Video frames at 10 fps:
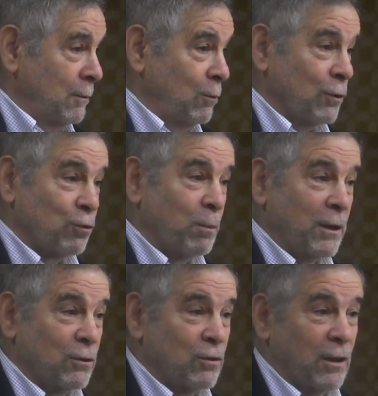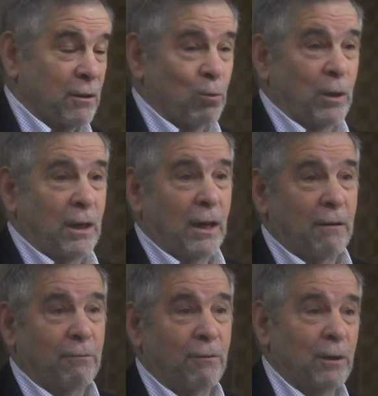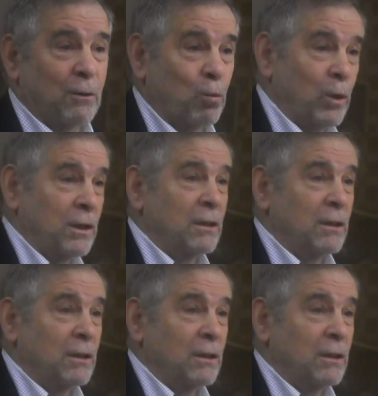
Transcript: Which means that we